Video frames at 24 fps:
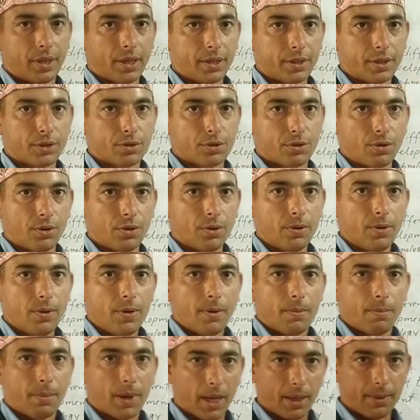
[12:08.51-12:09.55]
that is
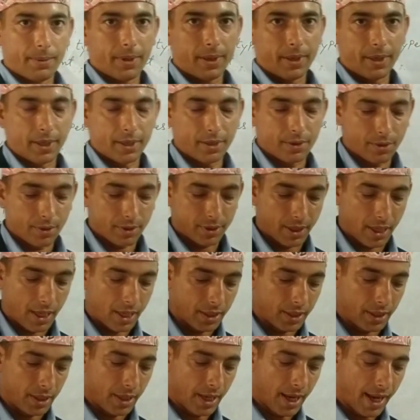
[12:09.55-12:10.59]
called barbarian
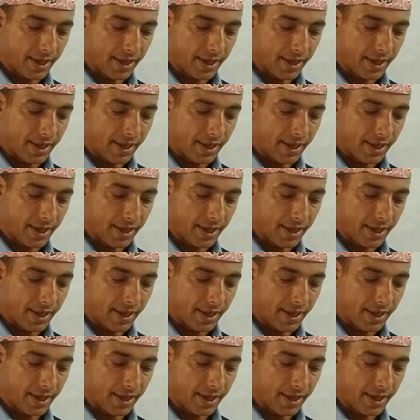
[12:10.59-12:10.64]
society.